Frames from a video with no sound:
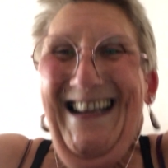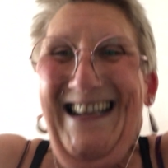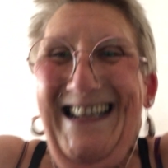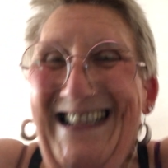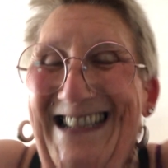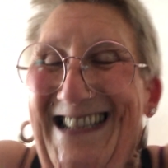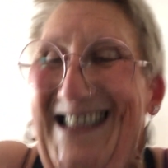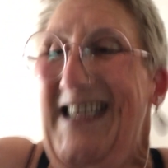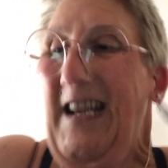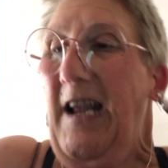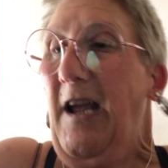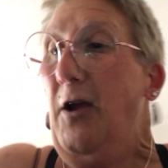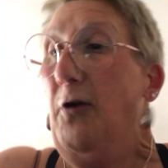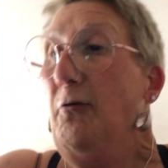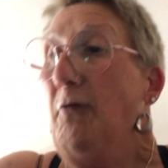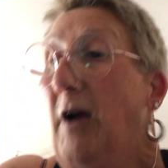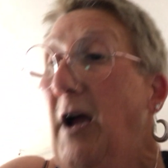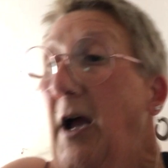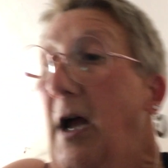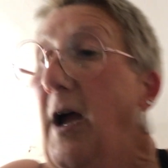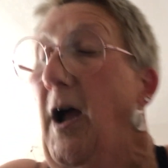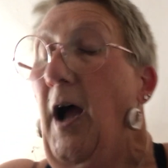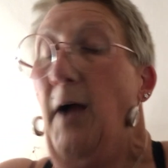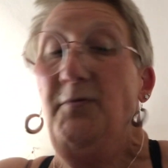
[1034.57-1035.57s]
So
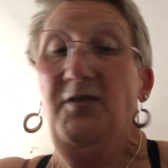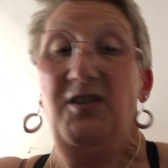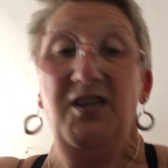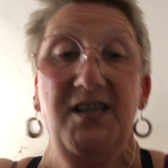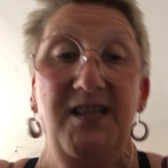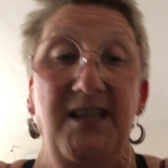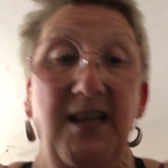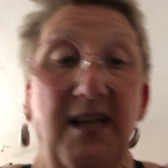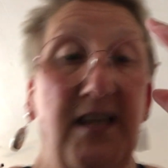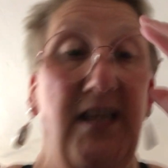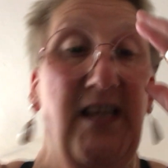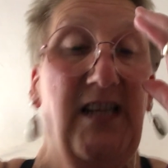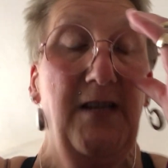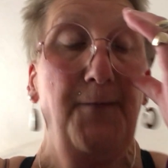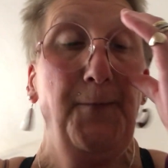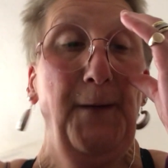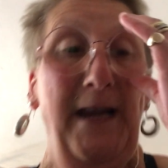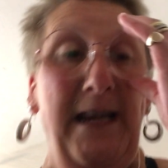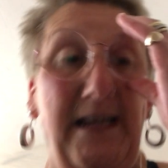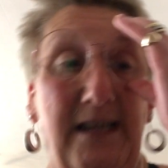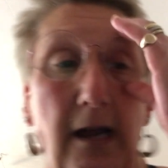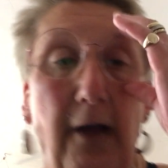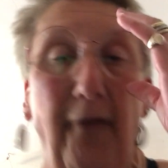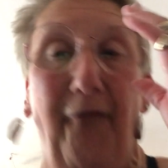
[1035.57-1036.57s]
I'm just going to
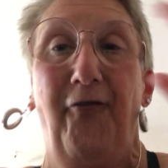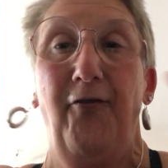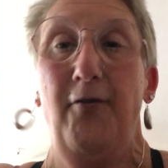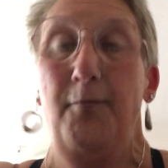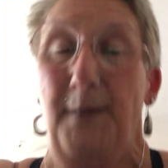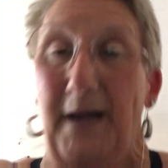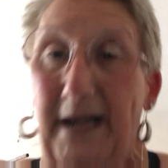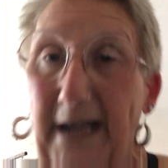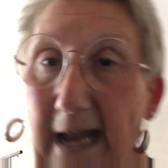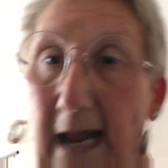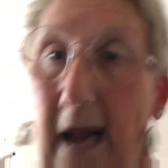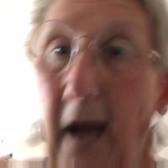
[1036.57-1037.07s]
speed up for a minute.